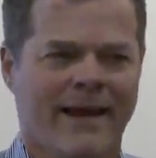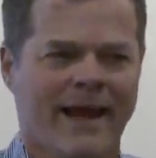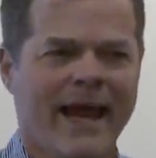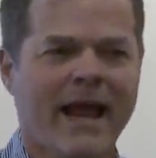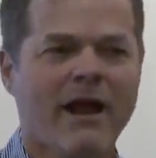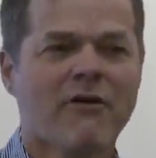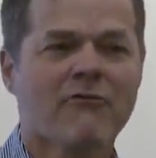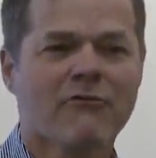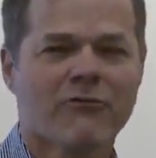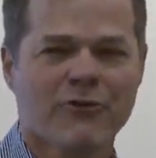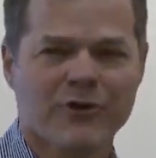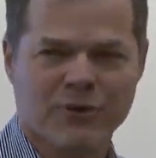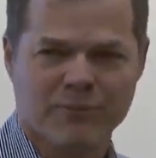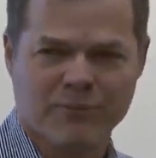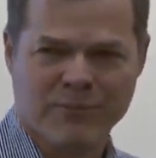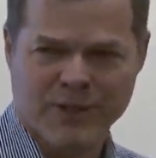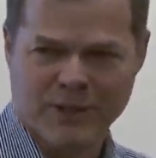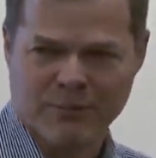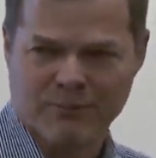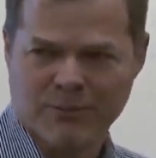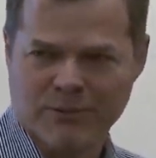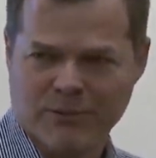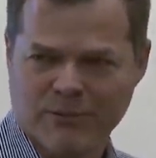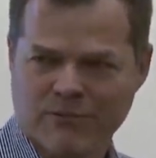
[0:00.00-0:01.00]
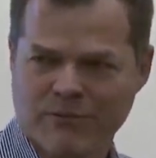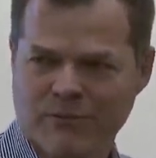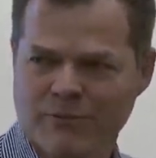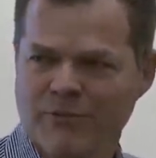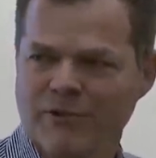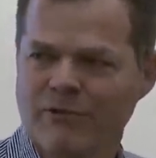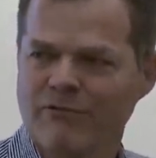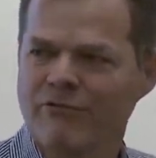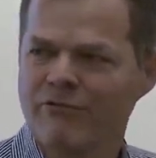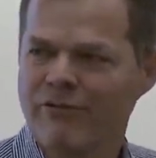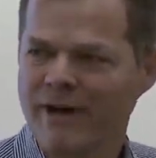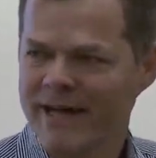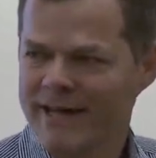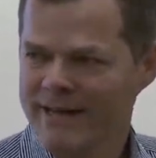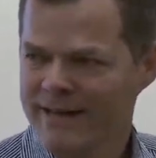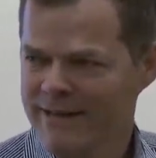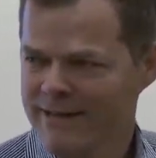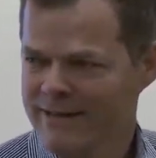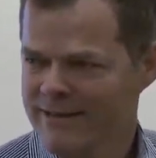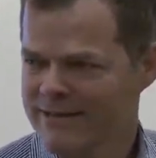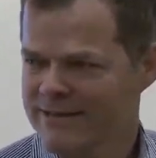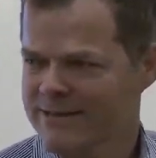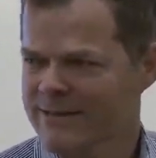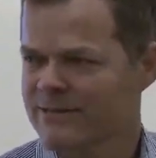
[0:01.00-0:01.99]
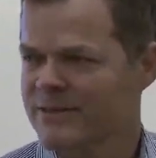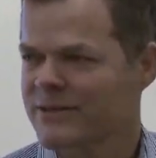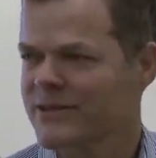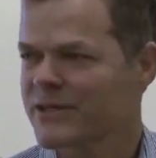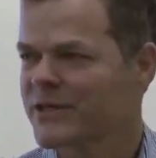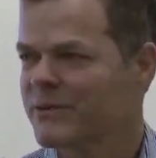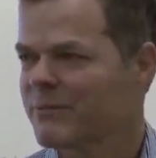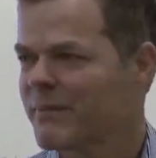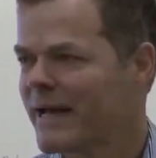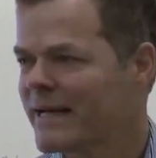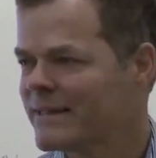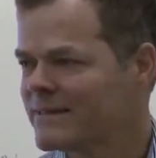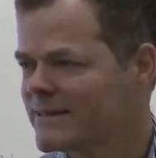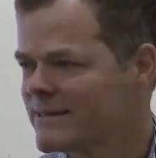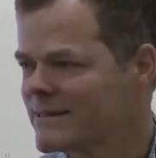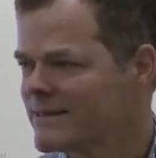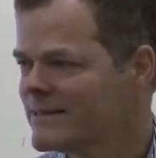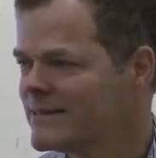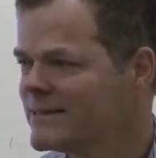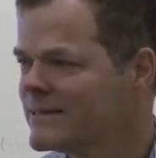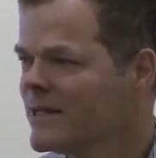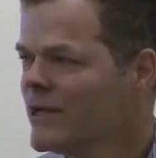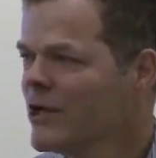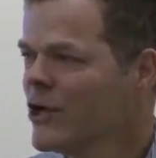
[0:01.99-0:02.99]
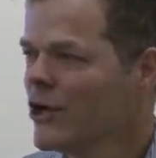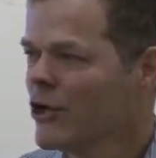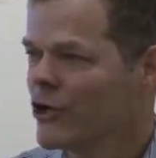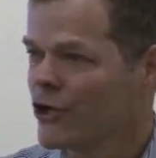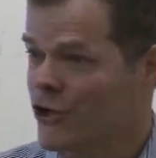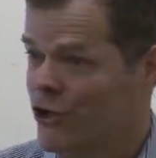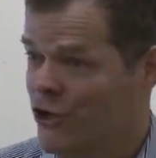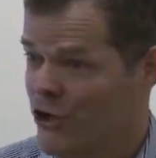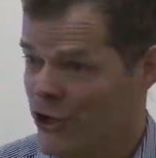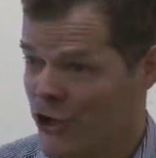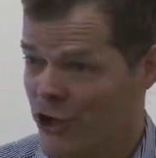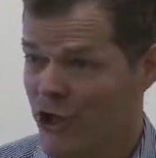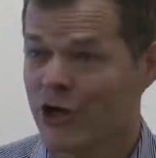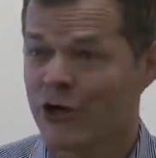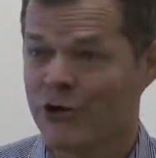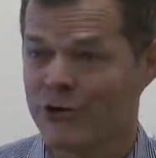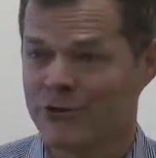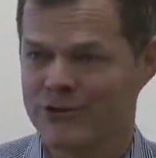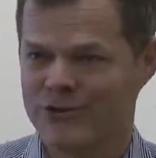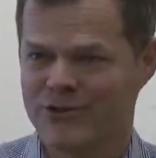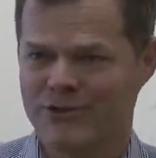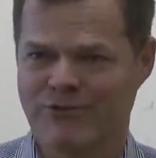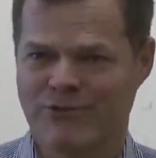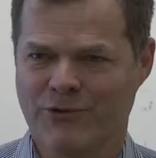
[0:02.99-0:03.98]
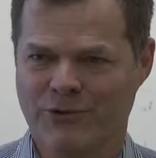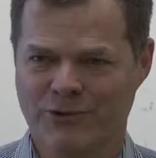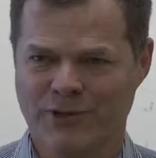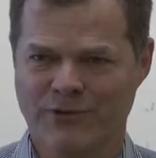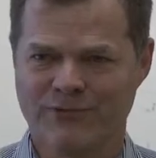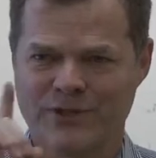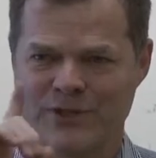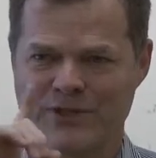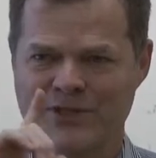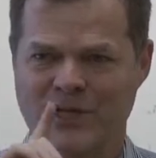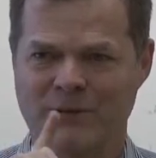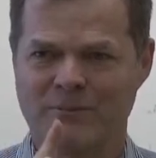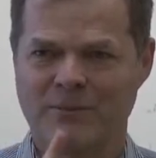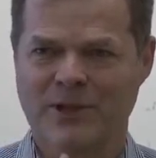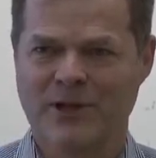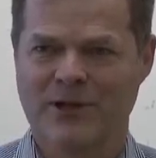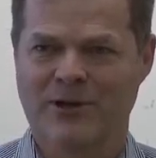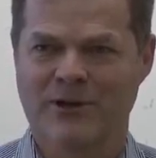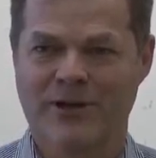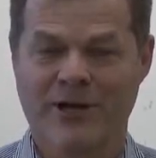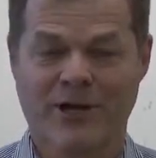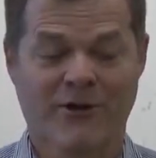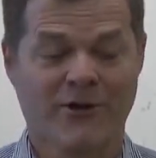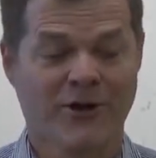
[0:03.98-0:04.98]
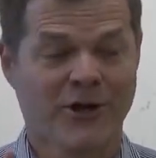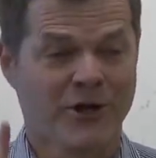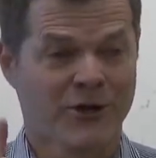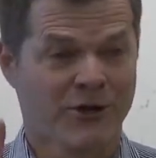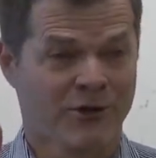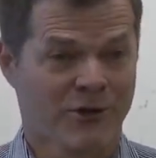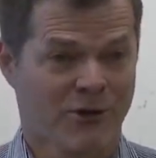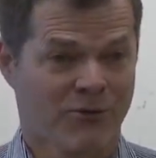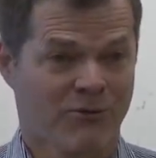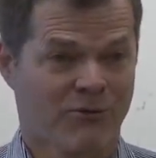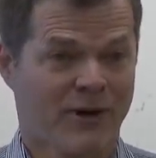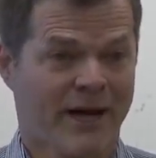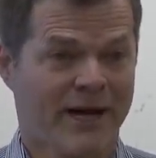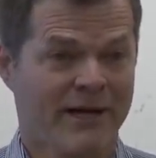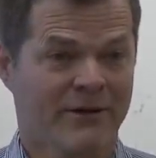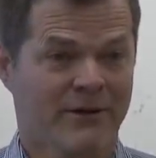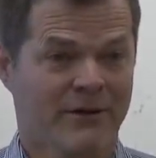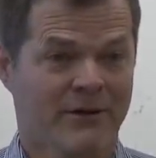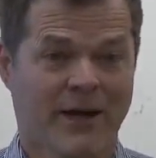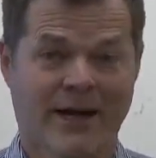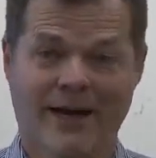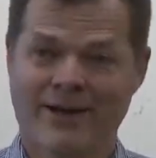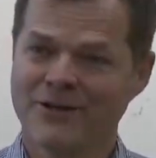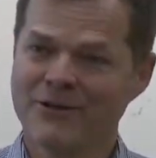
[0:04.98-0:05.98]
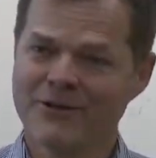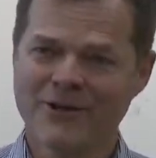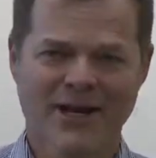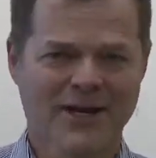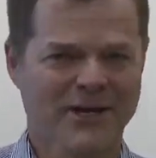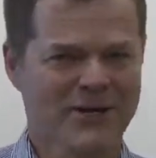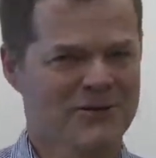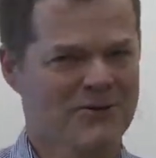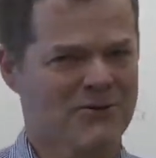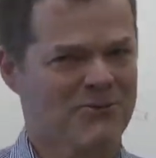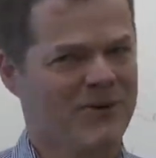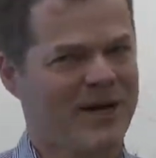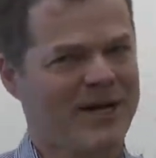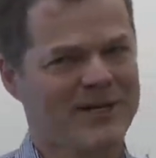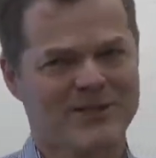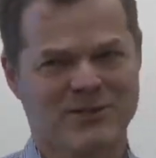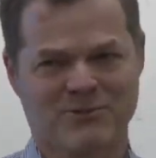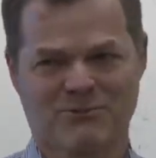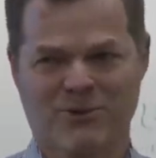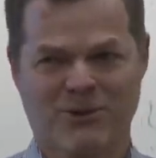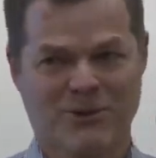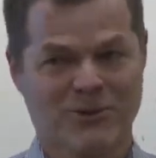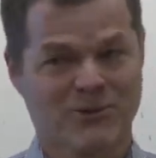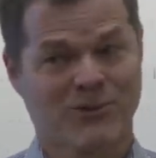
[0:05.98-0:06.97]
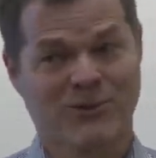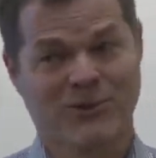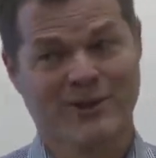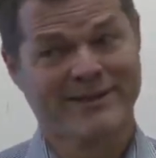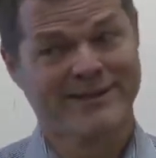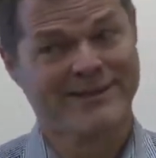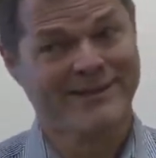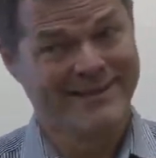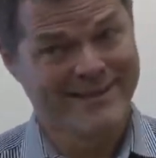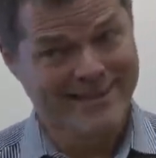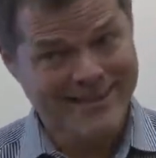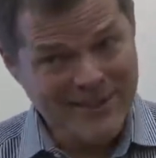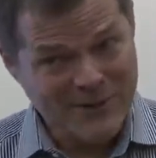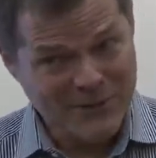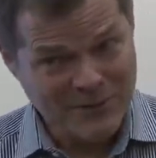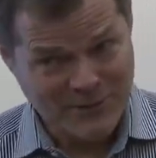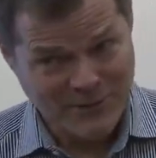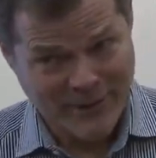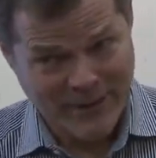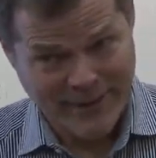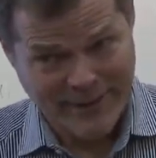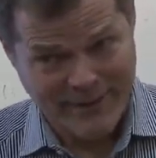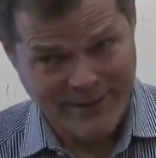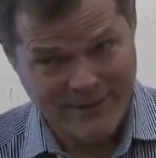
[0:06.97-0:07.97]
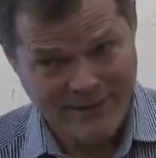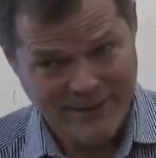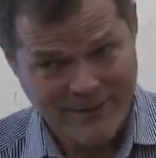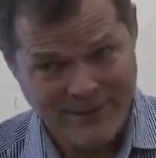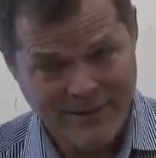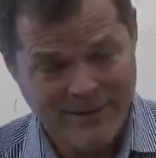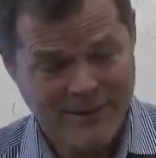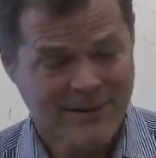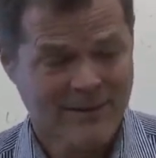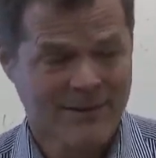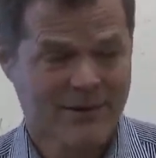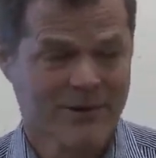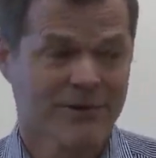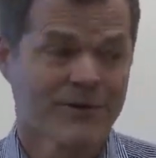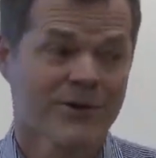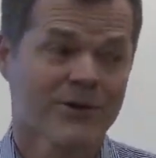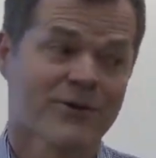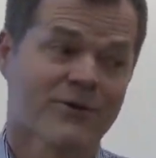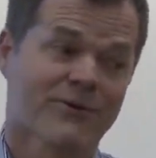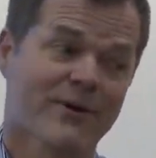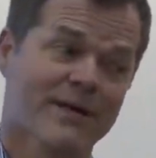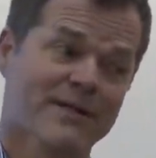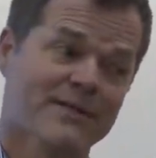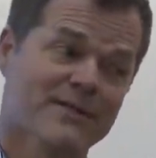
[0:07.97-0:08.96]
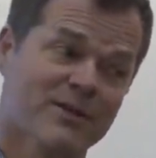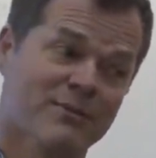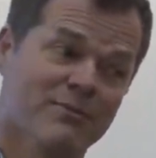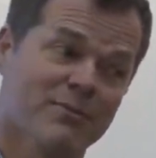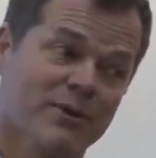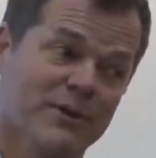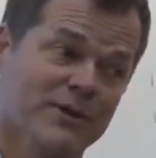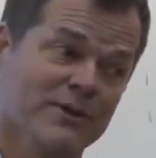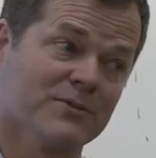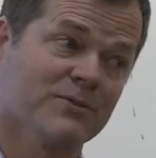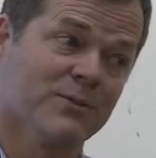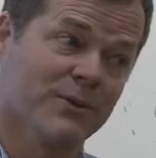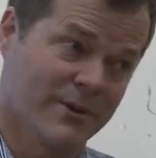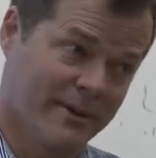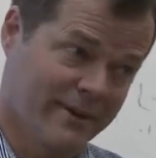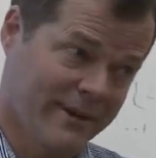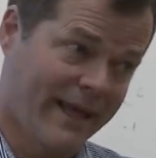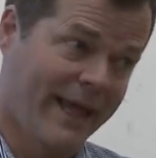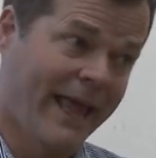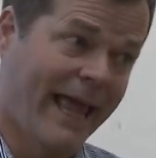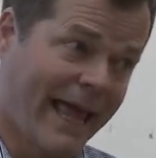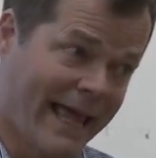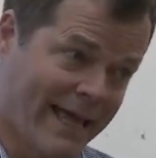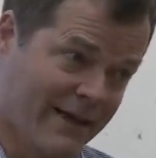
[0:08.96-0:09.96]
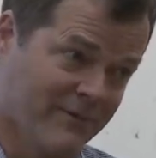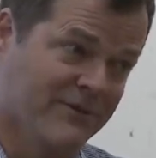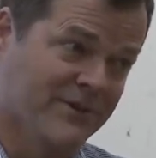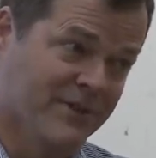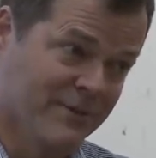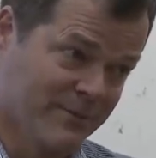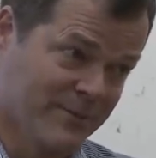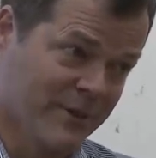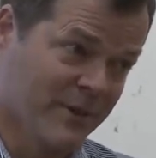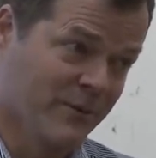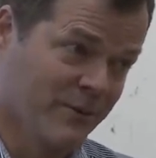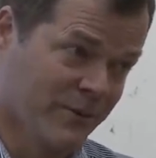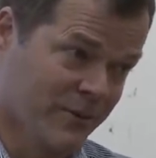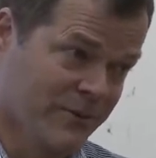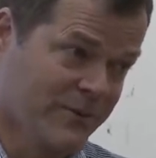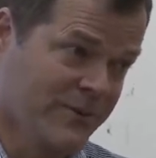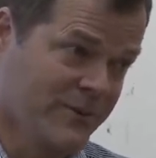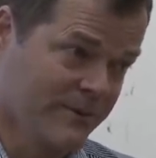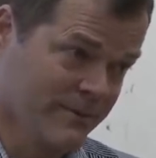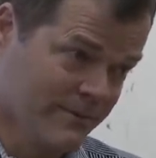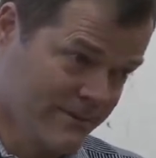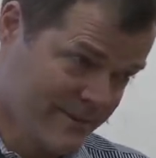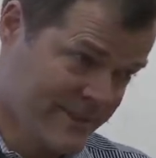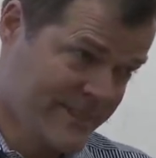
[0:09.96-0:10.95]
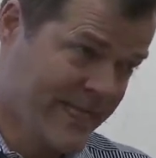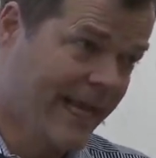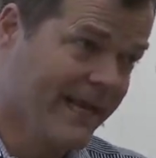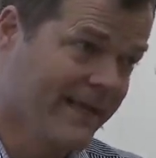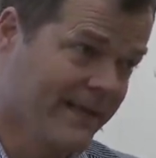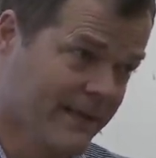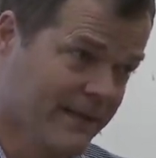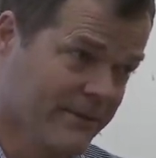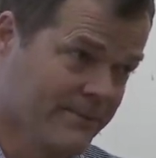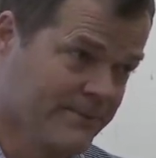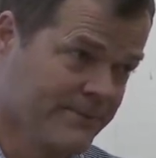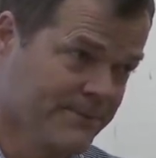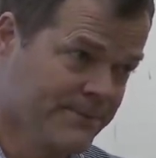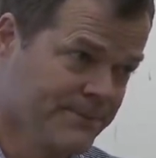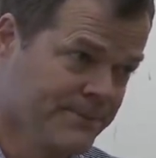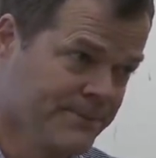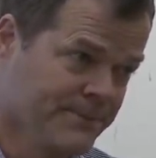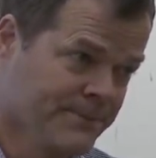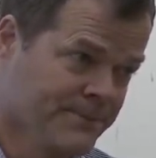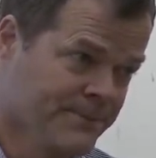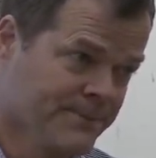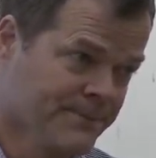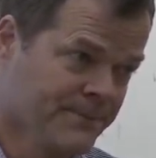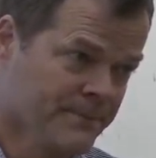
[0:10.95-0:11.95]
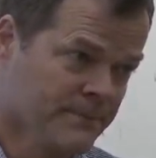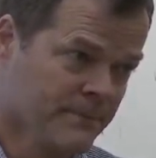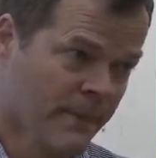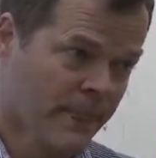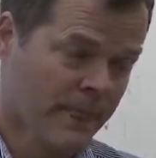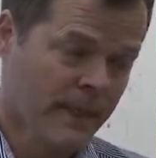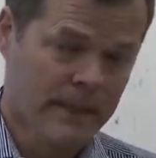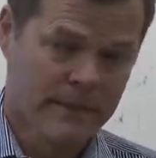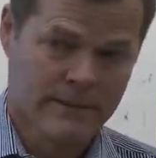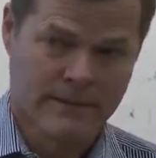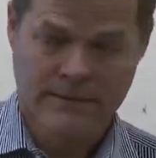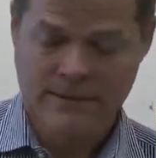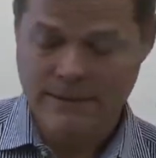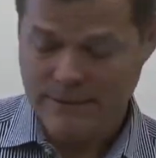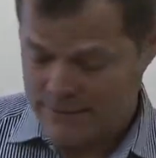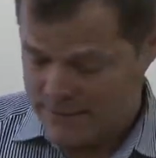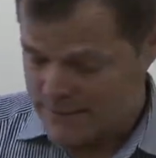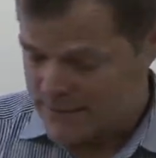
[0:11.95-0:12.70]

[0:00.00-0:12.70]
every people, from the Vikings to the Comanches, knows if you live in a semi-arid area, you're a raider. And you're not going to raid someplace where it didn't rain. You're going to raid someplace where they have something worth taking. This is